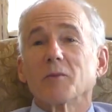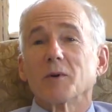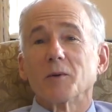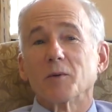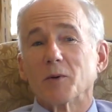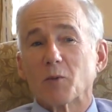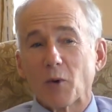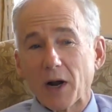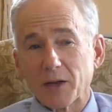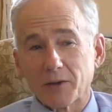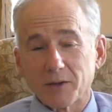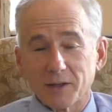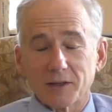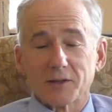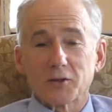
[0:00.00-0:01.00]
we would
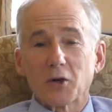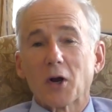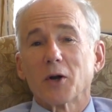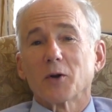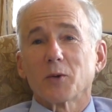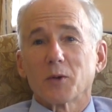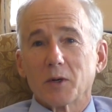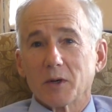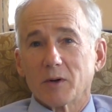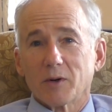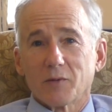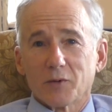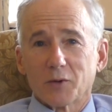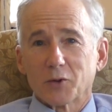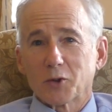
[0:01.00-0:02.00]
rent the entire theater
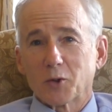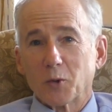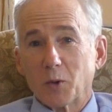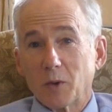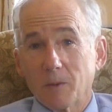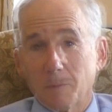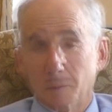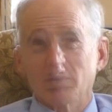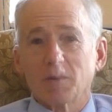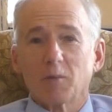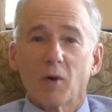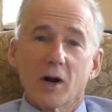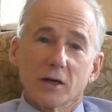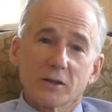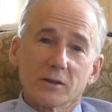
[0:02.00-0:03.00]
for the school. We'd
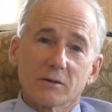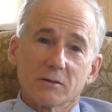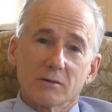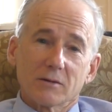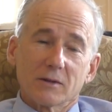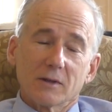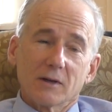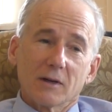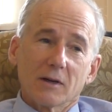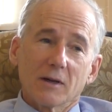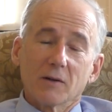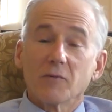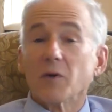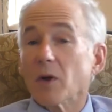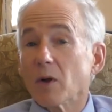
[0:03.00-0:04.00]
watch
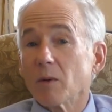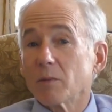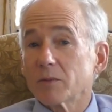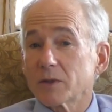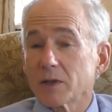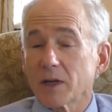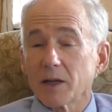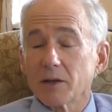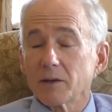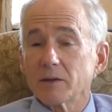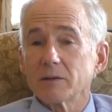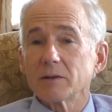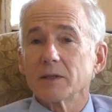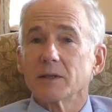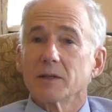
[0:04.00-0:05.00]
uh, a film
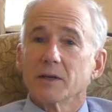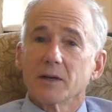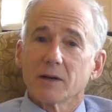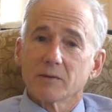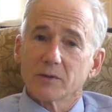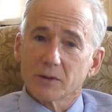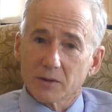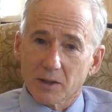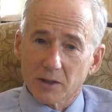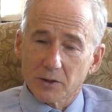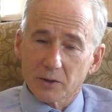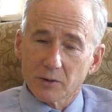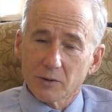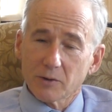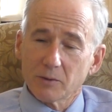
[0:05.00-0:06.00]
together and then have
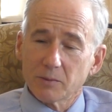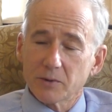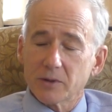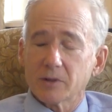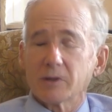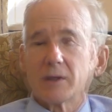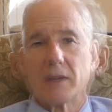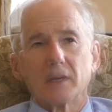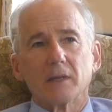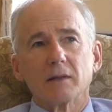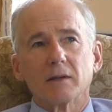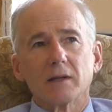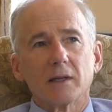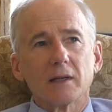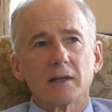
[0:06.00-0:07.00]
discussion groups.
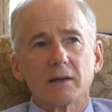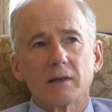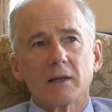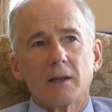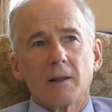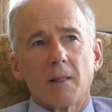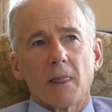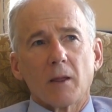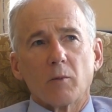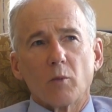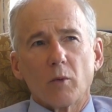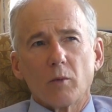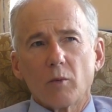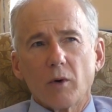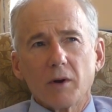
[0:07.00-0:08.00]
And, and
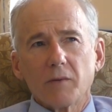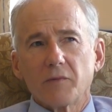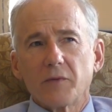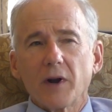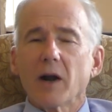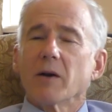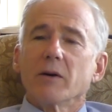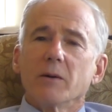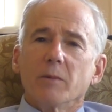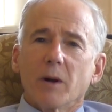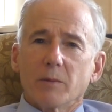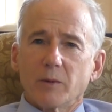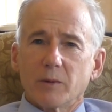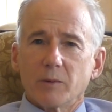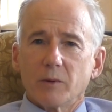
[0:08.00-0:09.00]
one very
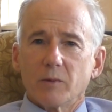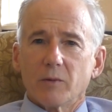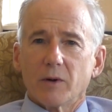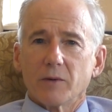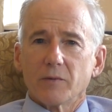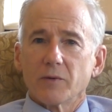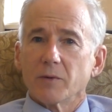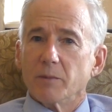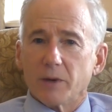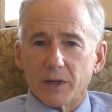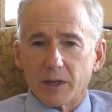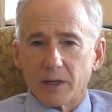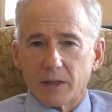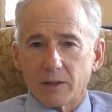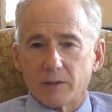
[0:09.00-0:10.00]
memorable one for
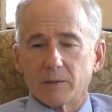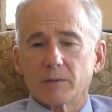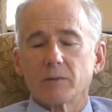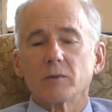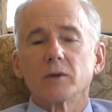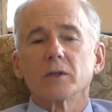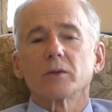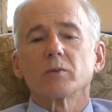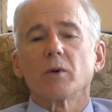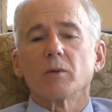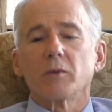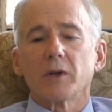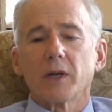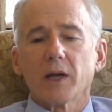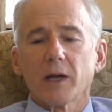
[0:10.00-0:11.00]
me was when
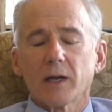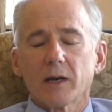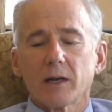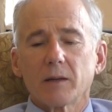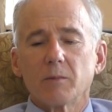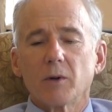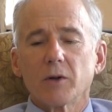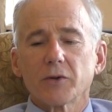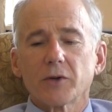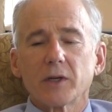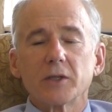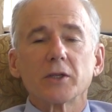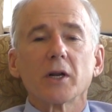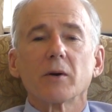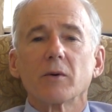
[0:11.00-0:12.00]
we had a
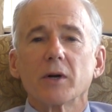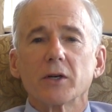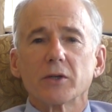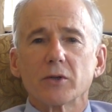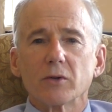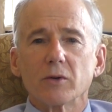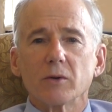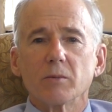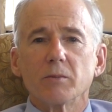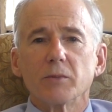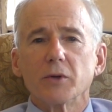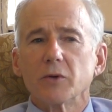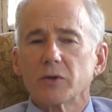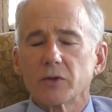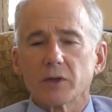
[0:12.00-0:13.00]
multi-generational
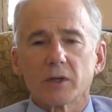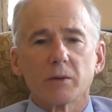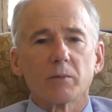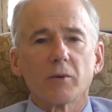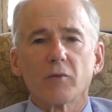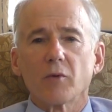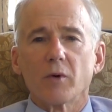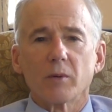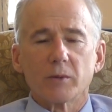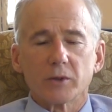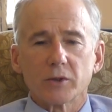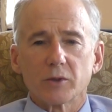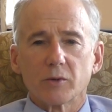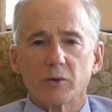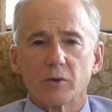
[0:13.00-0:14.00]
music and
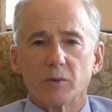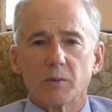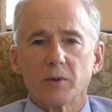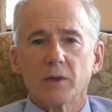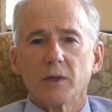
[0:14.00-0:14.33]
performance group,